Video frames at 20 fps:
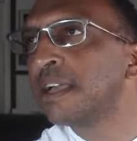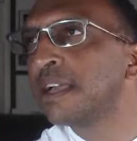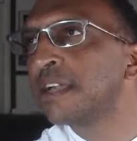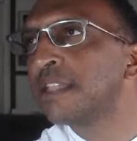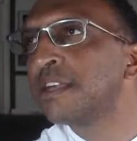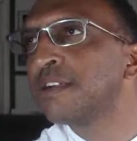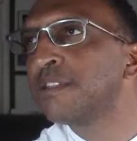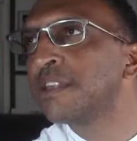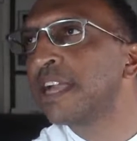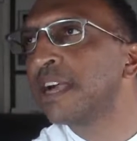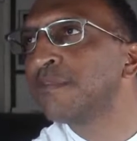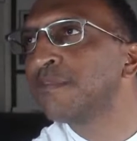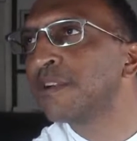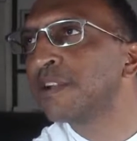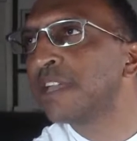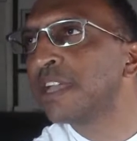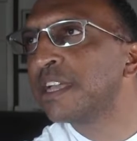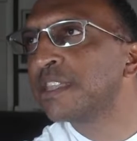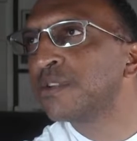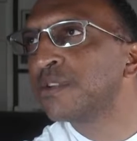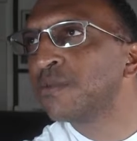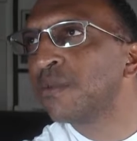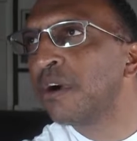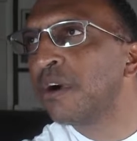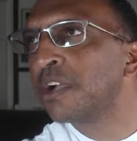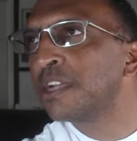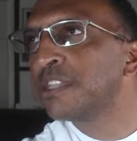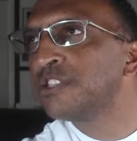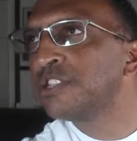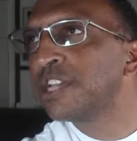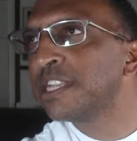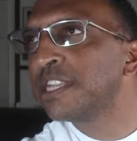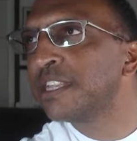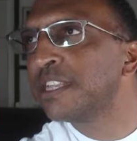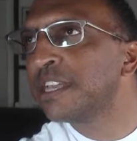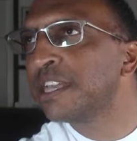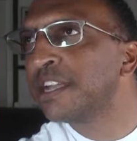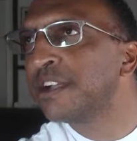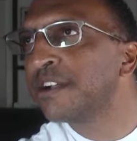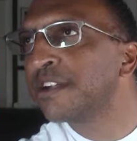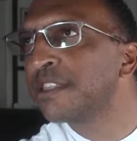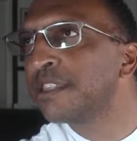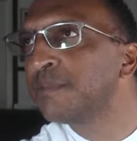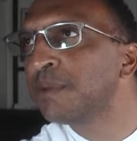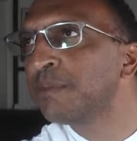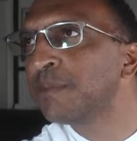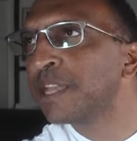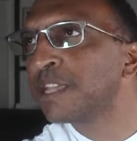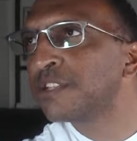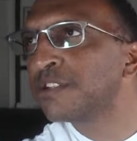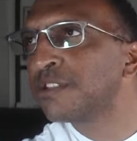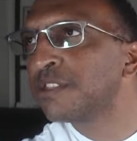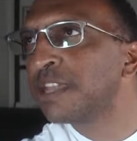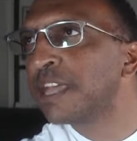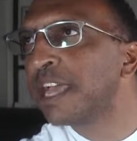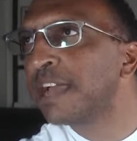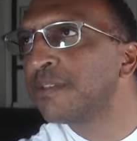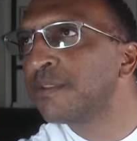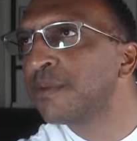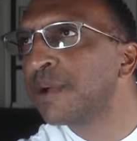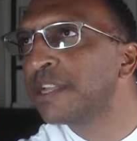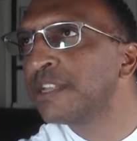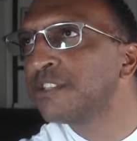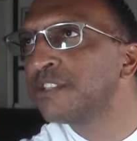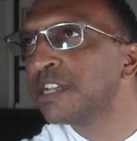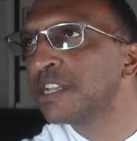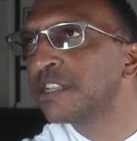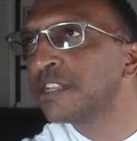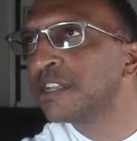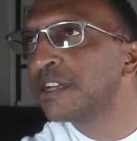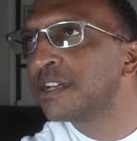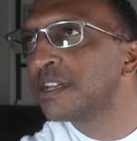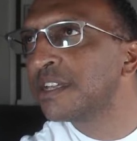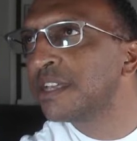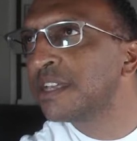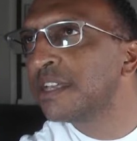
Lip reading: Clearly, I'm looking at the wrong agenda here. Let me make sure that I have the right agenda.